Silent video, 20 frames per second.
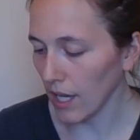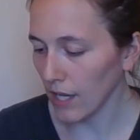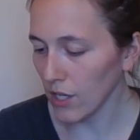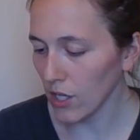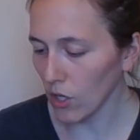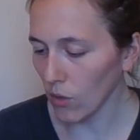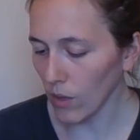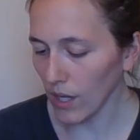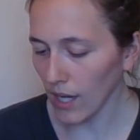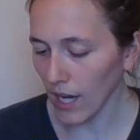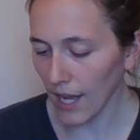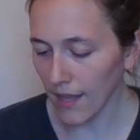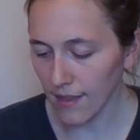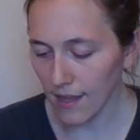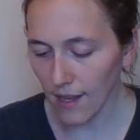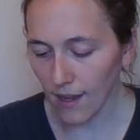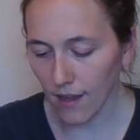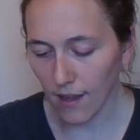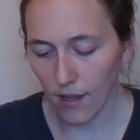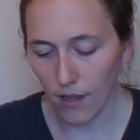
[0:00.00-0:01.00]
And you know what? I
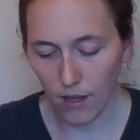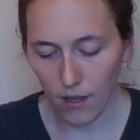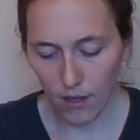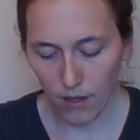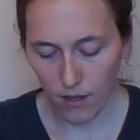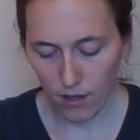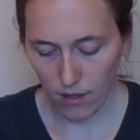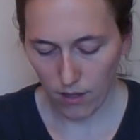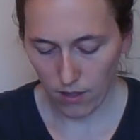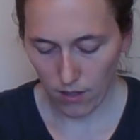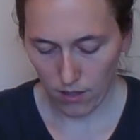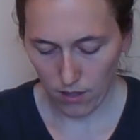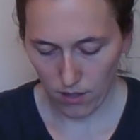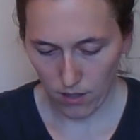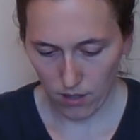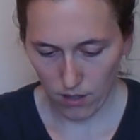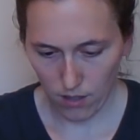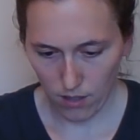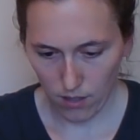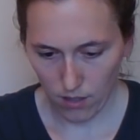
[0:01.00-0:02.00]
think,
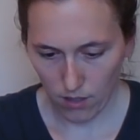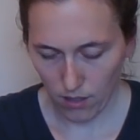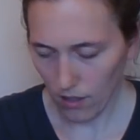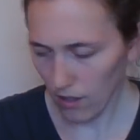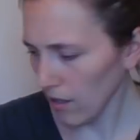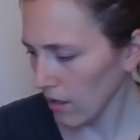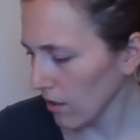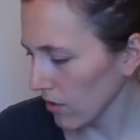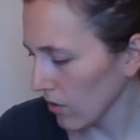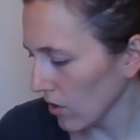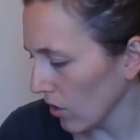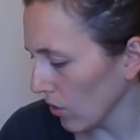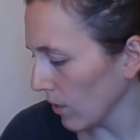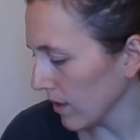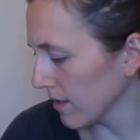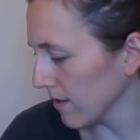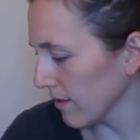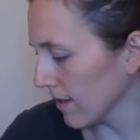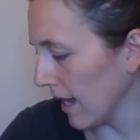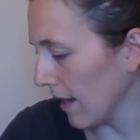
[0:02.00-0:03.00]
oh no, it
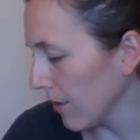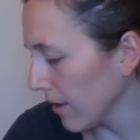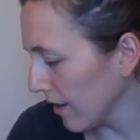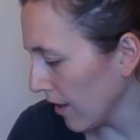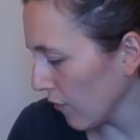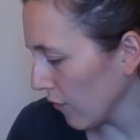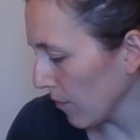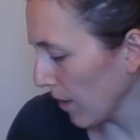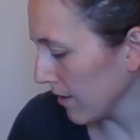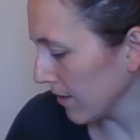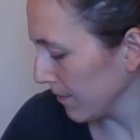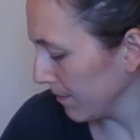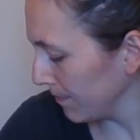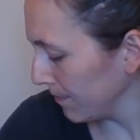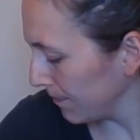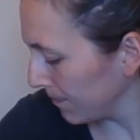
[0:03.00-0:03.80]
wasn't that one. Never mind.